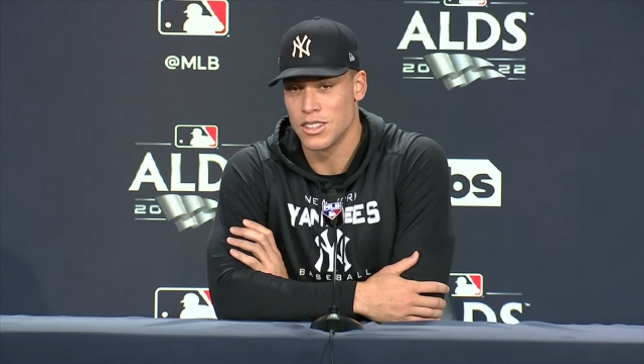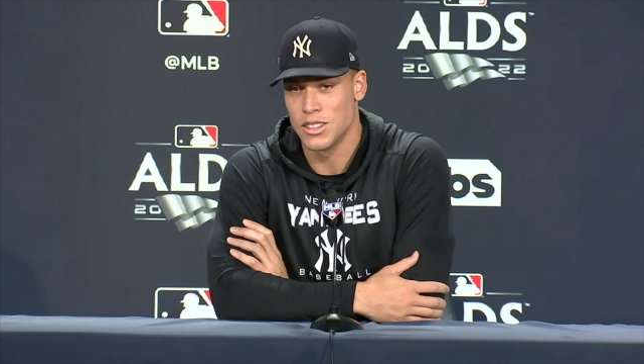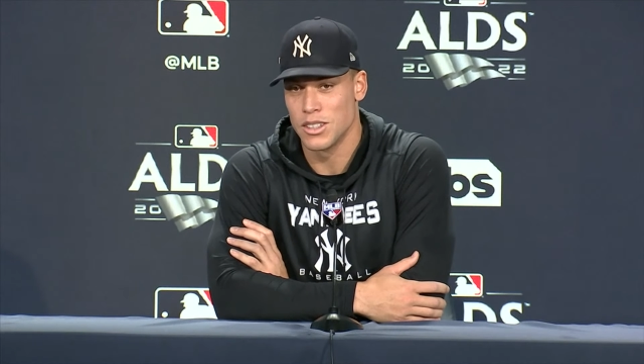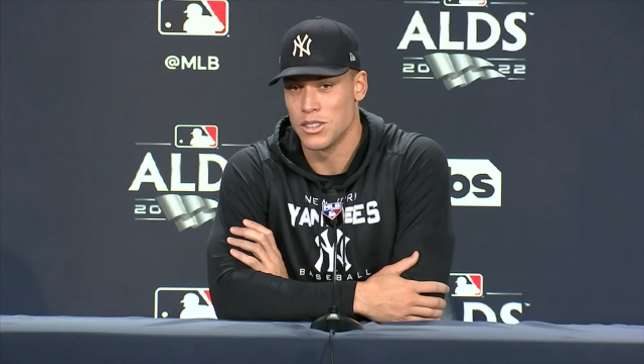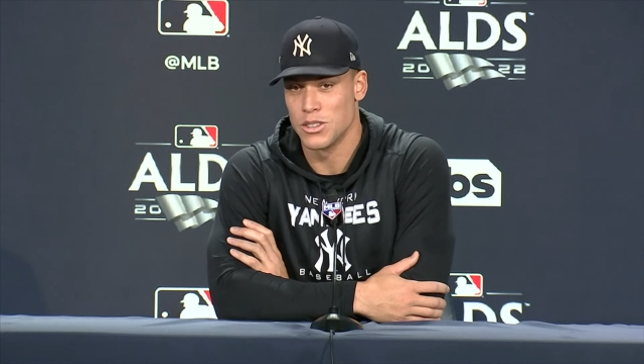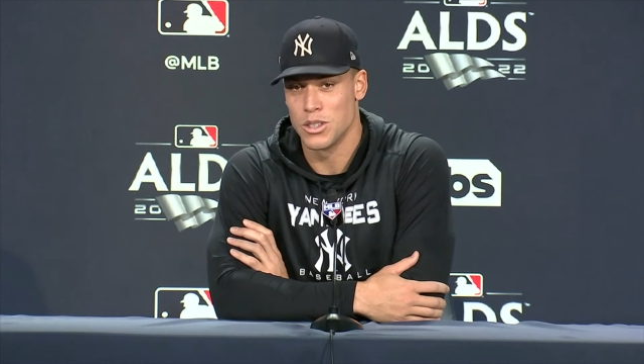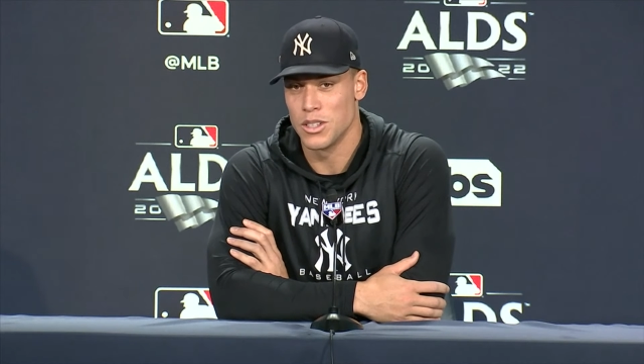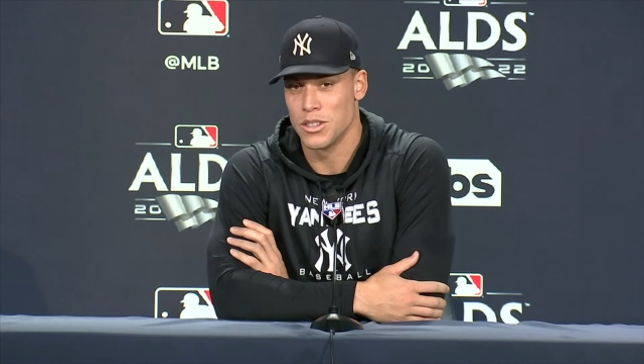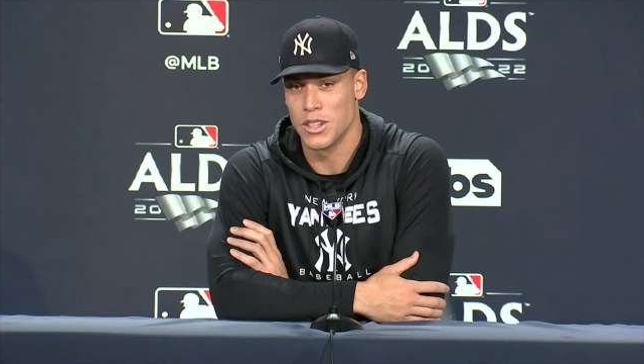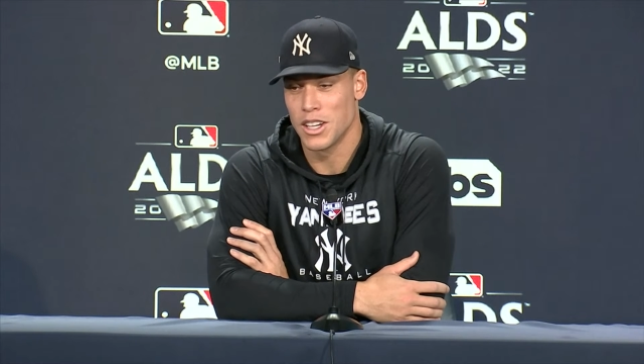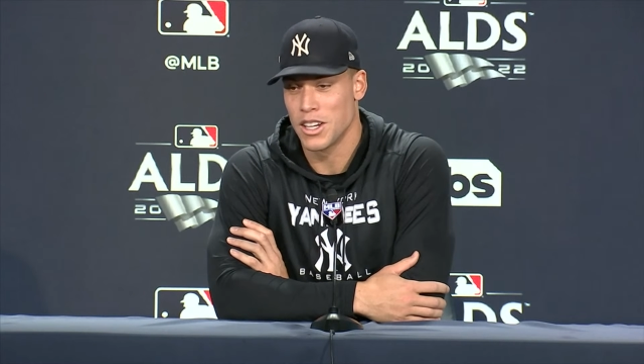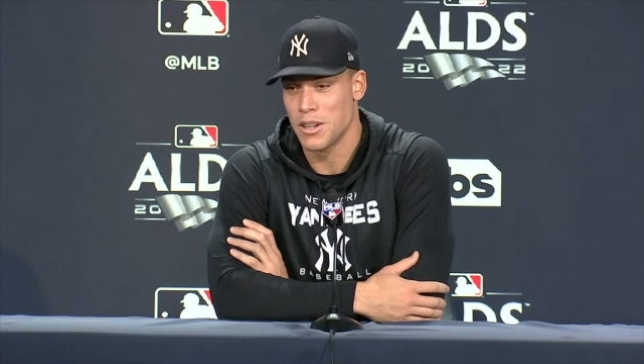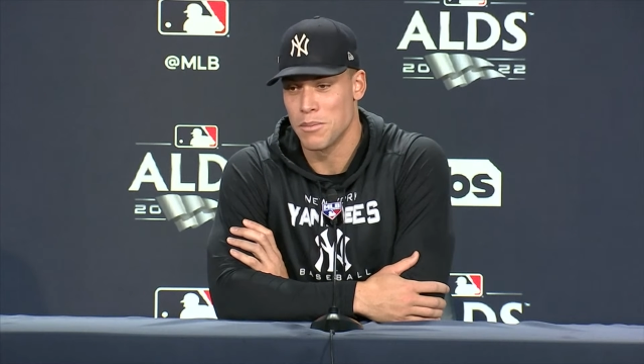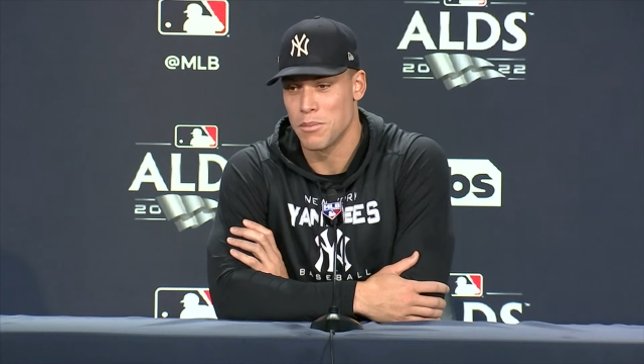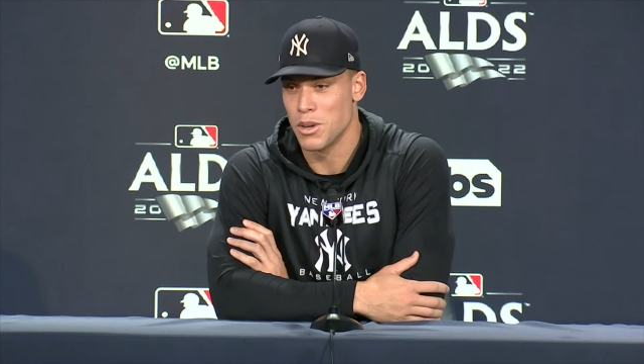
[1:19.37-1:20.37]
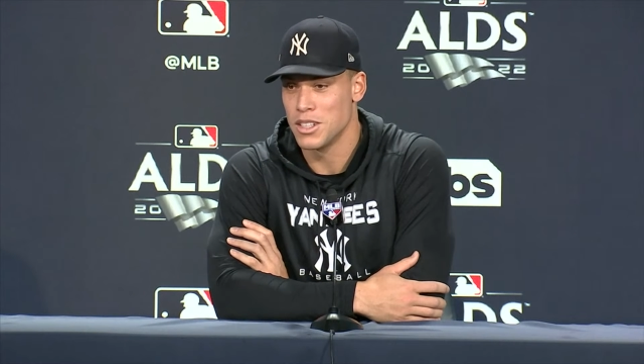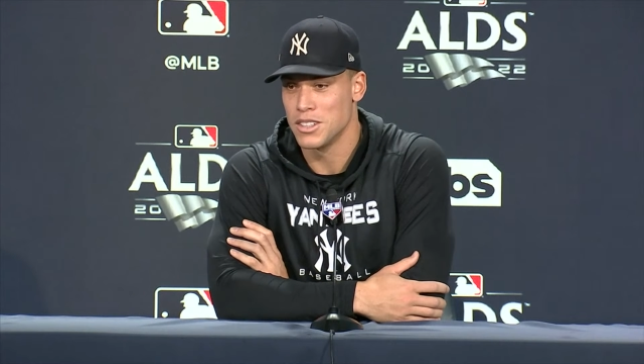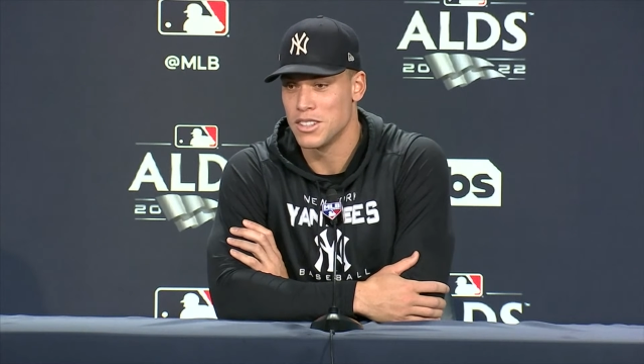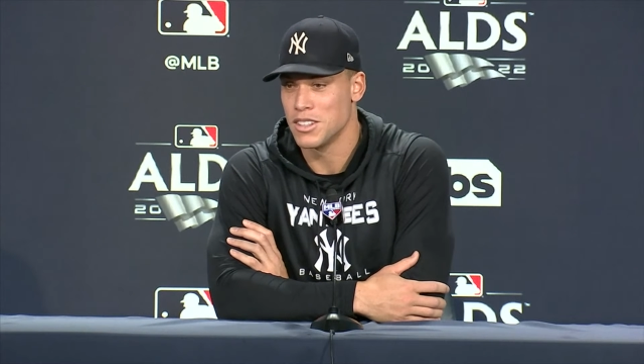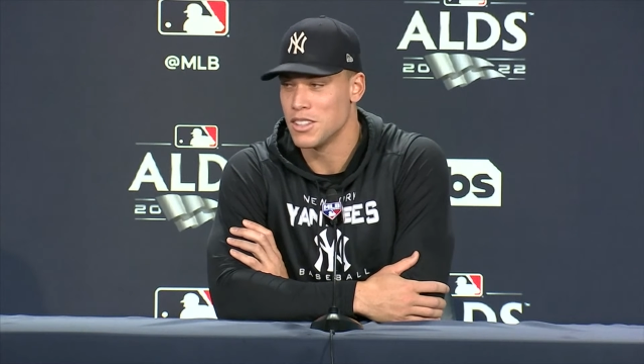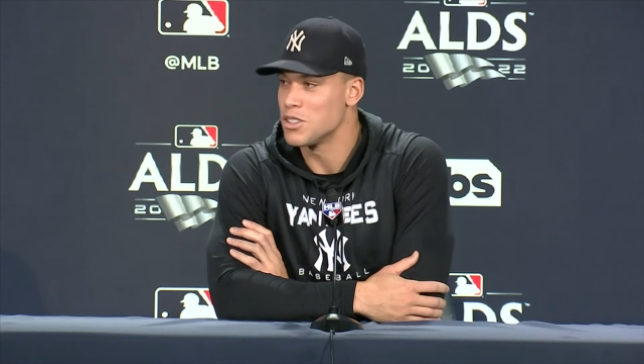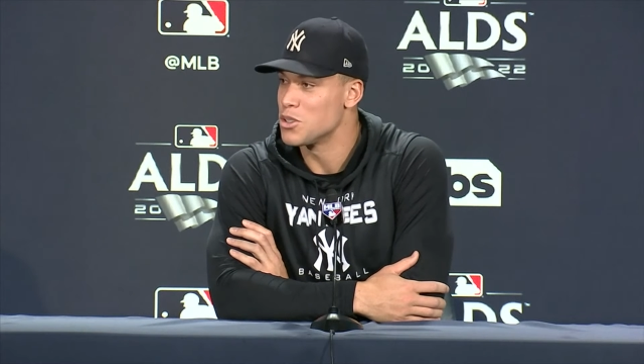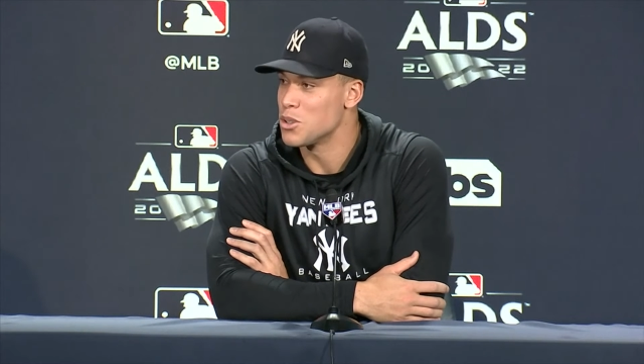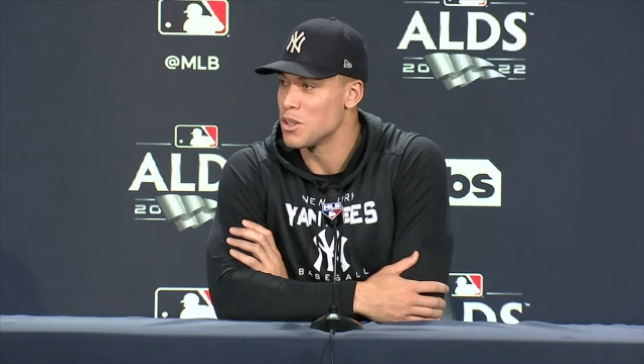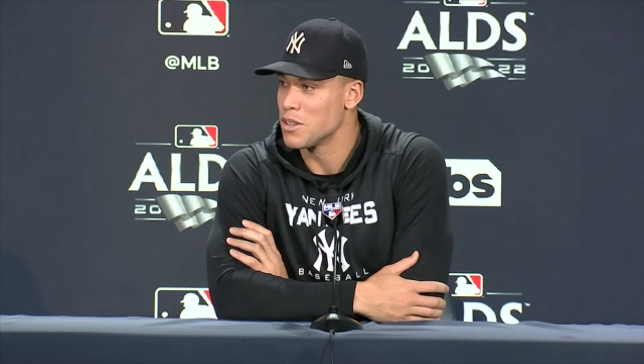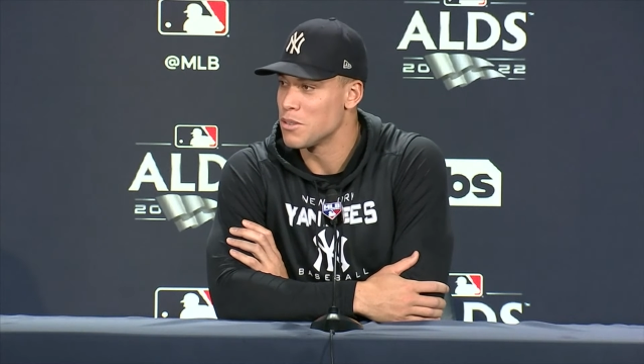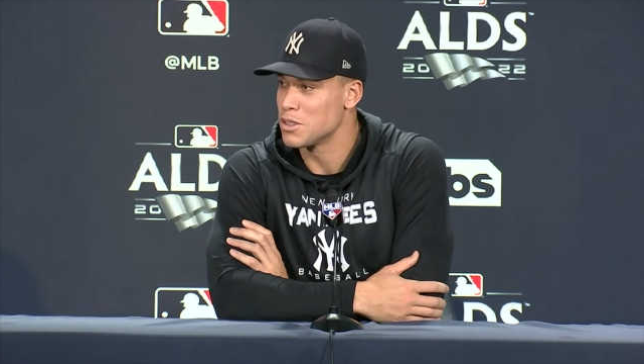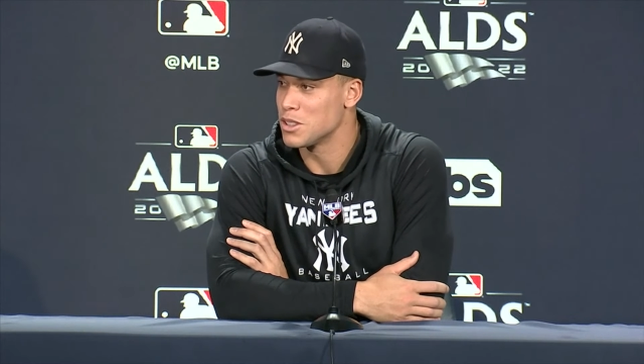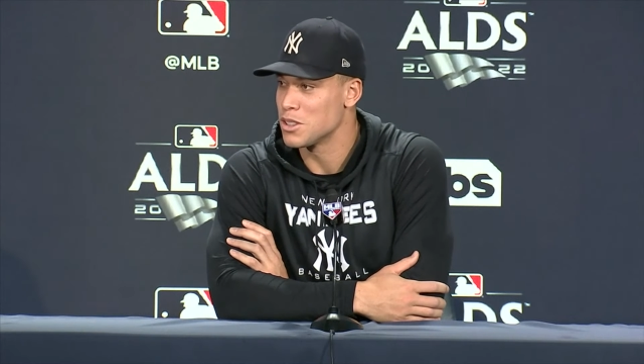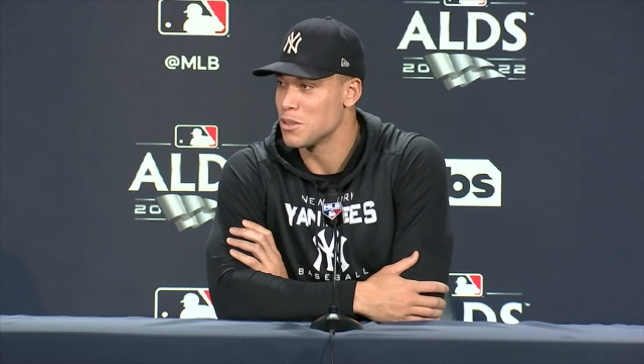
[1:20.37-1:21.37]
and and you got to embrace it and enjoy
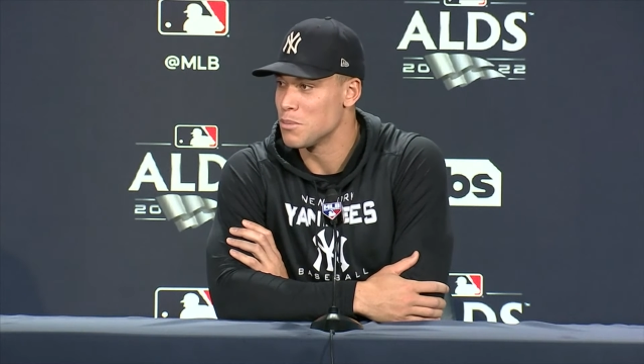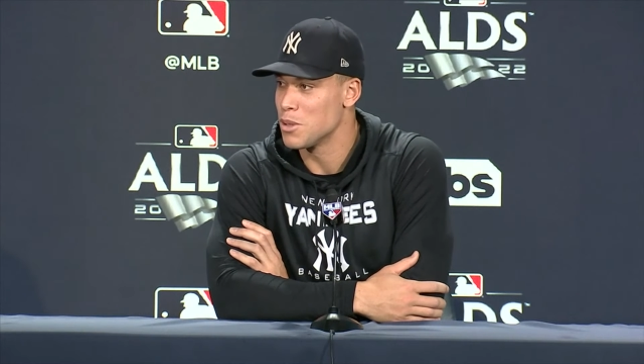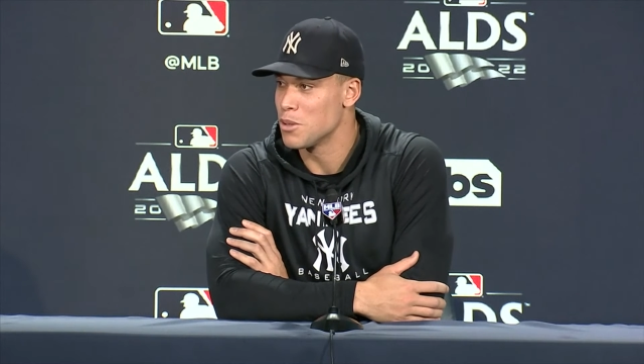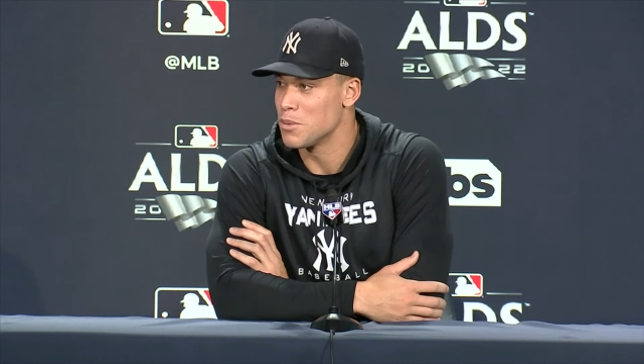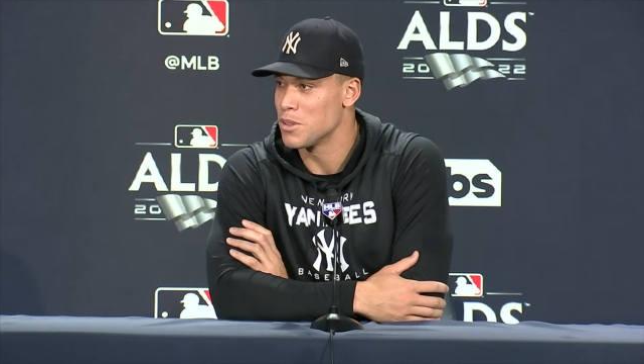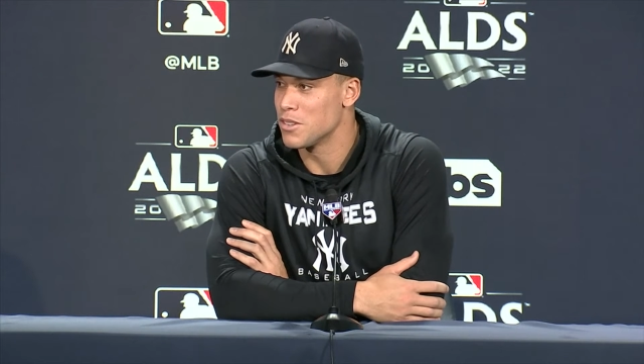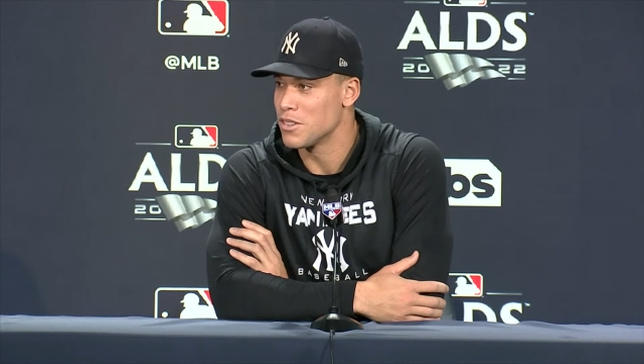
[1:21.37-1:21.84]
every single moment.